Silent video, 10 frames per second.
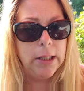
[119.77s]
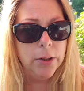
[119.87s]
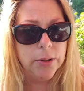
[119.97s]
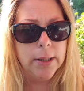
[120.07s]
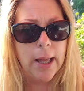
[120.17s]

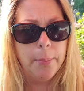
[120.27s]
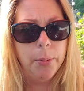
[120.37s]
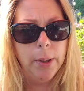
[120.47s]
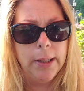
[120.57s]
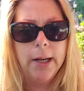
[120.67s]
years at that
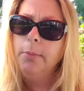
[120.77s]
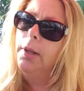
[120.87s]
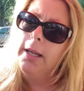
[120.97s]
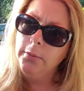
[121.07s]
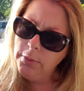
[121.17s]
point, and I'm
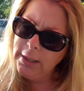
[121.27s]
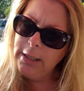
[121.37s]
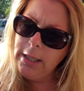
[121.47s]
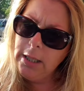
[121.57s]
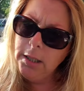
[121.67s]
like,
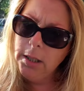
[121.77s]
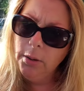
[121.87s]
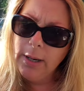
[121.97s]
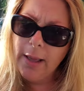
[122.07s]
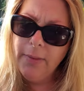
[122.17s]
really? You
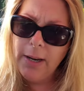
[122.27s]
don't have